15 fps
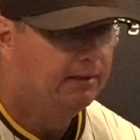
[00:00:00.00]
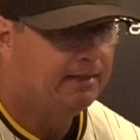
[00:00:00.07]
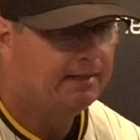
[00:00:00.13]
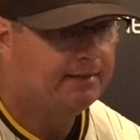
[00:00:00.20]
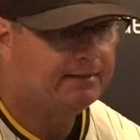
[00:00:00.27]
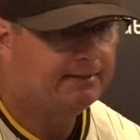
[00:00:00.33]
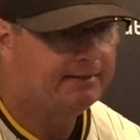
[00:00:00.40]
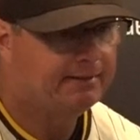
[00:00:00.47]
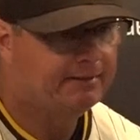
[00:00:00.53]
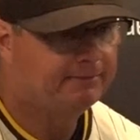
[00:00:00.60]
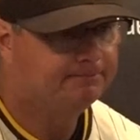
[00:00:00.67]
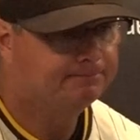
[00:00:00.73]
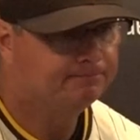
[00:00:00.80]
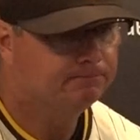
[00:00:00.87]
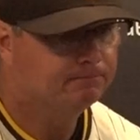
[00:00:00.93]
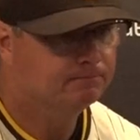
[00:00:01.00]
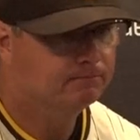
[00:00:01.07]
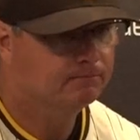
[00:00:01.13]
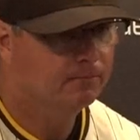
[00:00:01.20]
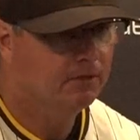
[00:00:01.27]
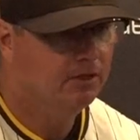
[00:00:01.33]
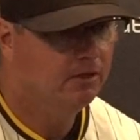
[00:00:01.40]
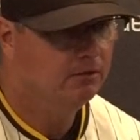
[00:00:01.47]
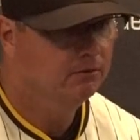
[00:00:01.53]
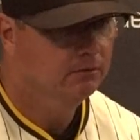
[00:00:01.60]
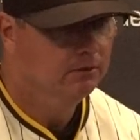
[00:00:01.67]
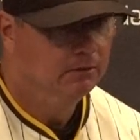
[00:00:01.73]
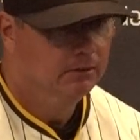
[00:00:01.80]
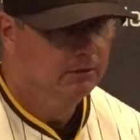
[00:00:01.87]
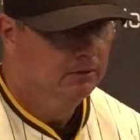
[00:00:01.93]
And, you know,
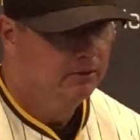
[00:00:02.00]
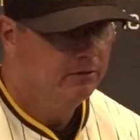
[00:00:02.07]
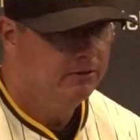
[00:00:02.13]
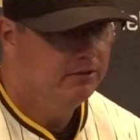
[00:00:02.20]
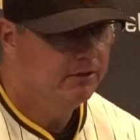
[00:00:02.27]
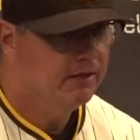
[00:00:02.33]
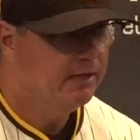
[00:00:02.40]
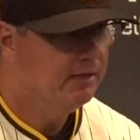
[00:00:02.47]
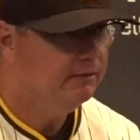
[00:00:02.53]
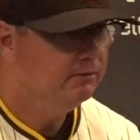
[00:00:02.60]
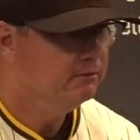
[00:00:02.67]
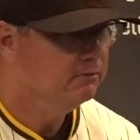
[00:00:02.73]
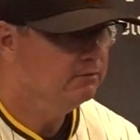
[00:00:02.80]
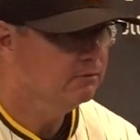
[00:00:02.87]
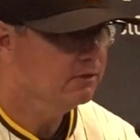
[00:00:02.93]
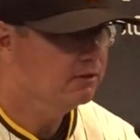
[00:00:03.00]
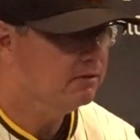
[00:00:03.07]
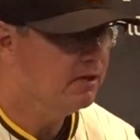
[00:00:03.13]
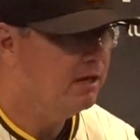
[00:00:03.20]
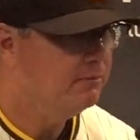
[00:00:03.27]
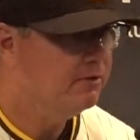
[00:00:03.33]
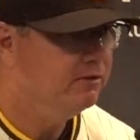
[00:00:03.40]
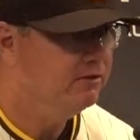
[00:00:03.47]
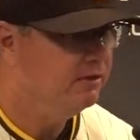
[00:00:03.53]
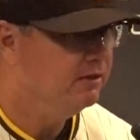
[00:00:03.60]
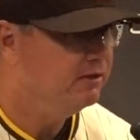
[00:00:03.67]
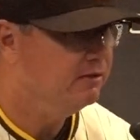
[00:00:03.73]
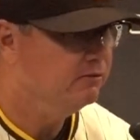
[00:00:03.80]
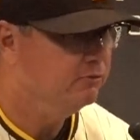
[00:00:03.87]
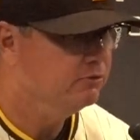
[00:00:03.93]
then you got Tommy at
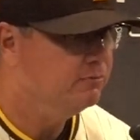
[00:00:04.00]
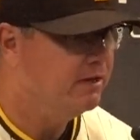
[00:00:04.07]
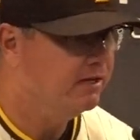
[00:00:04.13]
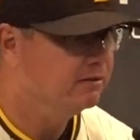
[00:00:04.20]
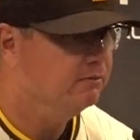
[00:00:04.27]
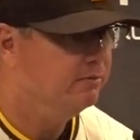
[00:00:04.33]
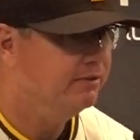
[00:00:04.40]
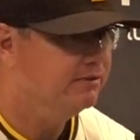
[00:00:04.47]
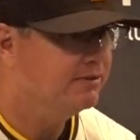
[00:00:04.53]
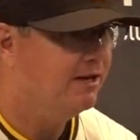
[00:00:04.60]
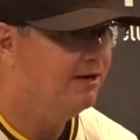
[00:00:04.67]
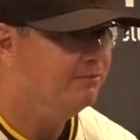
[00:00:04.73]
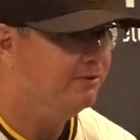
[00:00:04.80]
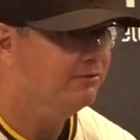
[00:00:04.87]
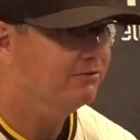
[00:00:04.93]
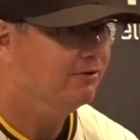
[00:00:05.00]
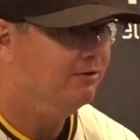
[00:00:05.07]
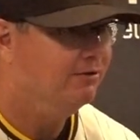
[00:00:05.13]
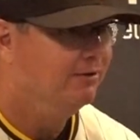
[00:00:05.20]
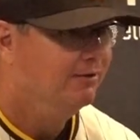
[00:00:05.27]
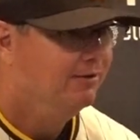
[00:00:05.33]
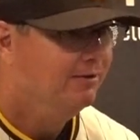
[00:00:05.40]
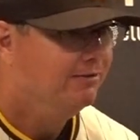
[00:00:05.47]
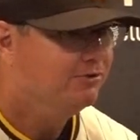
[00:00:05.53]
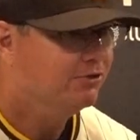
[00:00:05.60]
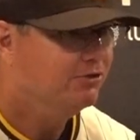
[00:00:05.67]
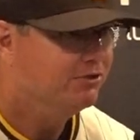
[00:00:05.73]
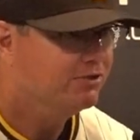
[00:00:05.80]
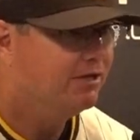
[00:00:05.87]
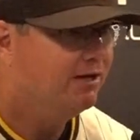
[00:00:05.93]
the end, who was back to being Tommy. So it's a
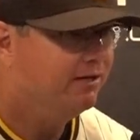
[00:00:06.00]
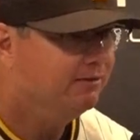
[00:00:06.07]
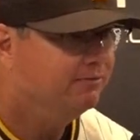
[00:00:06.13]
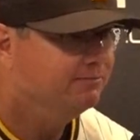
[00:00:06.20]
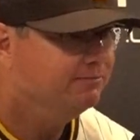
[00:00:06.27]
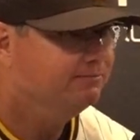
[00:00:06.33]
good sign.